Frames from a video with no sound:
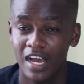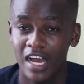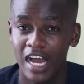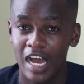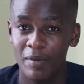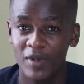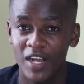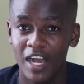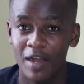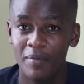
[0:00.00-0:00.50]

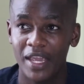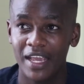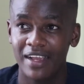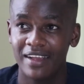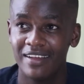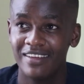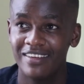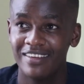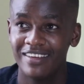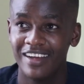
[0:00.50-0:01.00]
I'm coming.
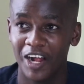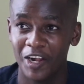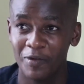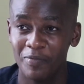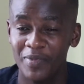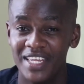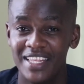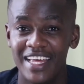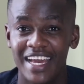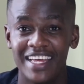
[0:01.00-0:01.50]
I'll
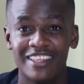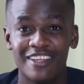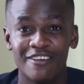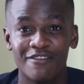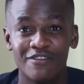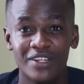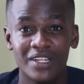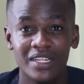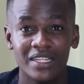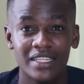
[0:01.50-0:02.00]
be there in the
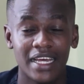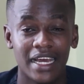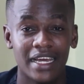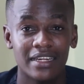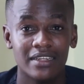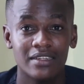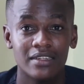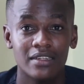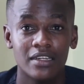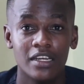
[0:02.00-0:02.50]
field,
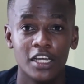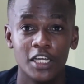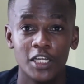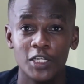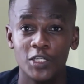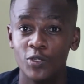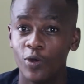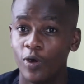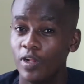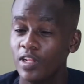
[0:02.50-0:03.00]
and
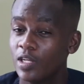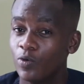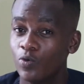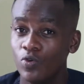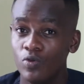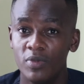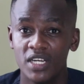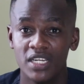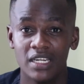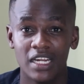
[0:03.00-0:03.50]
to all the
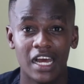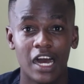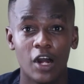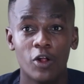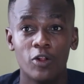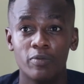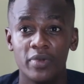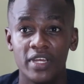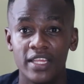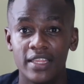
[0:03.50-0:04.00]
women, I'll
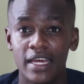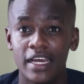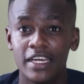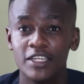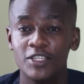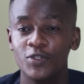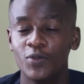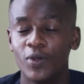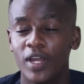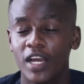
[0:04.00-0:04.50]
be there
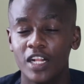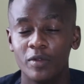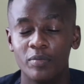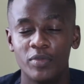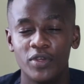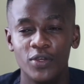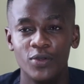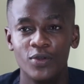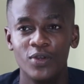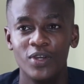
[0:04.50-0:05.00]
to help
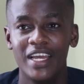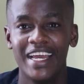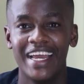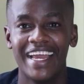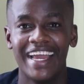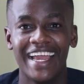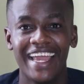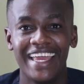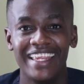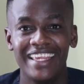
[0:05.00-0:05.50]
you
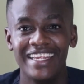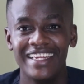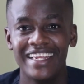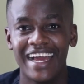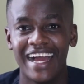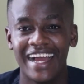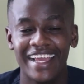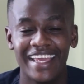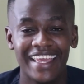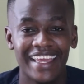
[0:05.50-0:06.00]

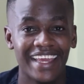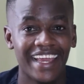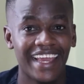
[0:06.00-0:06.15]
anytime.